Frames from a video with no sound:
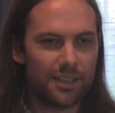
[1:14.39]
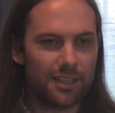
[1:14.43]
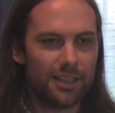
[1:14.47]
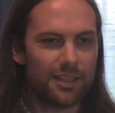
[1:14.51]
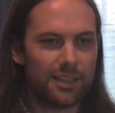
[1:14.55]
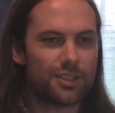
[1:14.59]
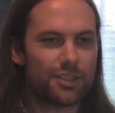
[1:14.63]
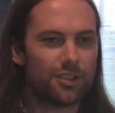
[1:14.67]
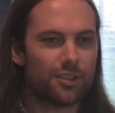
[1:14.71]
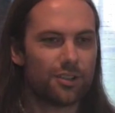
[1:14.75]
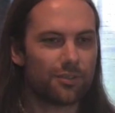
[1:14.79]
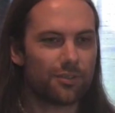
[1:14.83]

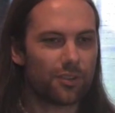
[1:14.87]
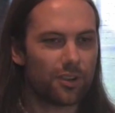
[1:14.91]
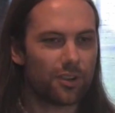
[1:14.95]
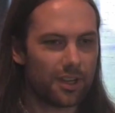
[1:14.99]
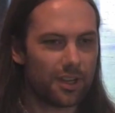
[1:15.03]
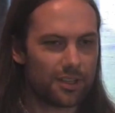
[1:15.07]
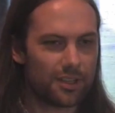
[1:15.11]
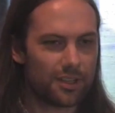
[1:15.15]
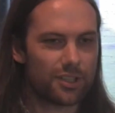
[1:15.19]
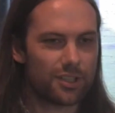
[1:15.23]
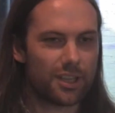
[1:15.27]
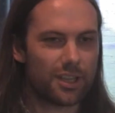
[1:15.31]
It's here for
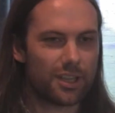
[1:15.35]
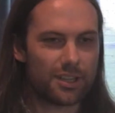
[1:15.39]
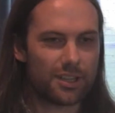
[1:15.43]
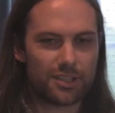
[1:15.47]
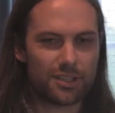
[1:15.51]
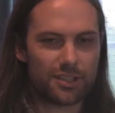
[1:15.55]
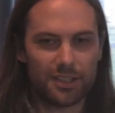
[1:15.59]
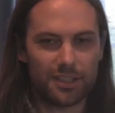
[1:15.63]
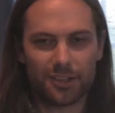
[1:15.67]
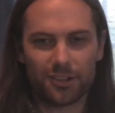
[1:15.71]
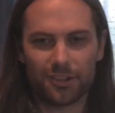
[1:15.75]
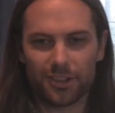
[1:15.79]
our
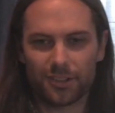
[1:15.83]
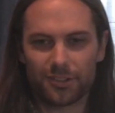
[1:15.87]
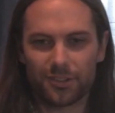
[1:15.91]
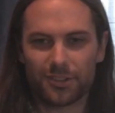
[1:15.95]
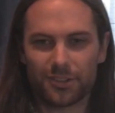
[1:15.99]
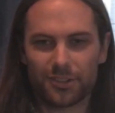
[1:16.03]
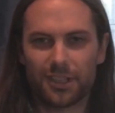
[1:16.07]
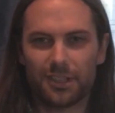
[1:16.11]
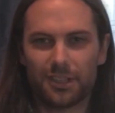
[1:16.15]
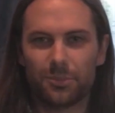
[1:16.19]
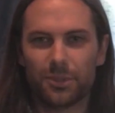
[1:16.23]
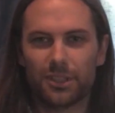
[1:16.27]
education and our
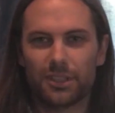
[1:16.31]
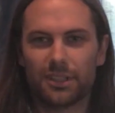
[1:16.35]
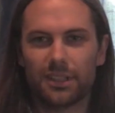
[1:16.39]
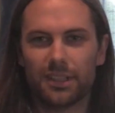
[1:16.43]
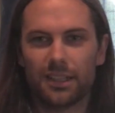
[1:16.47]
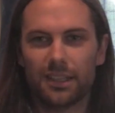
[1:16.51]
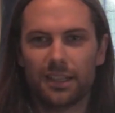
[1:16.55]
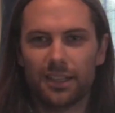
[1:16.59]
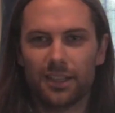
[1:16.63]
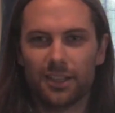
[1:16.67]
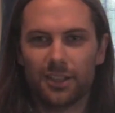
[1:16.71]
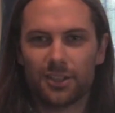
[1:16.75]
entertainment.
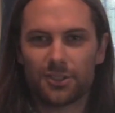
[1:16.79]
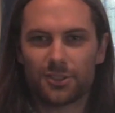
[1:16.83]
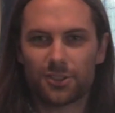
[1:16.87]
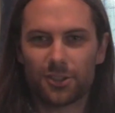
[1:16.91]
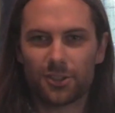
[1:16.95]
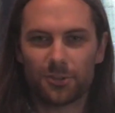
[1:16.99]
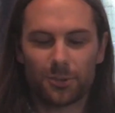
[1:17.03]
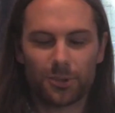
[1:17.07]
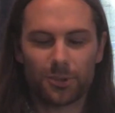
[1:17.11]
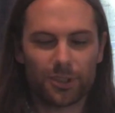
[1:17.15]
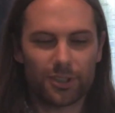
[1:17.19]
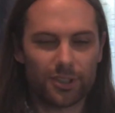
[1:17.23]

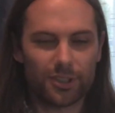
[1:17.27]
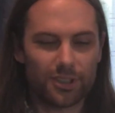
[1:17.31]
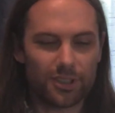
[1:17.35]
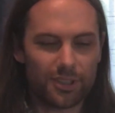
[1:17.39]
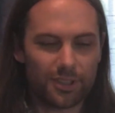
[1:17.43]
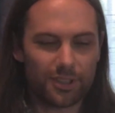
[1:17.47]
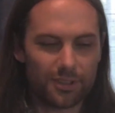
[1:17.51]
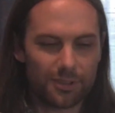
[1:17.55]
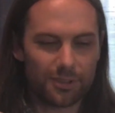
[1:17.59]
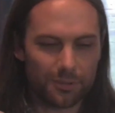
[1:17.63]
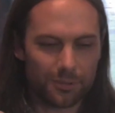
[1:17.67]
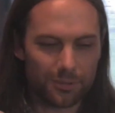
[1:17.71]

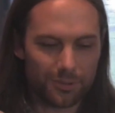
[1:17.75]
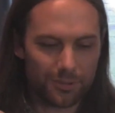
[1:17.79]
So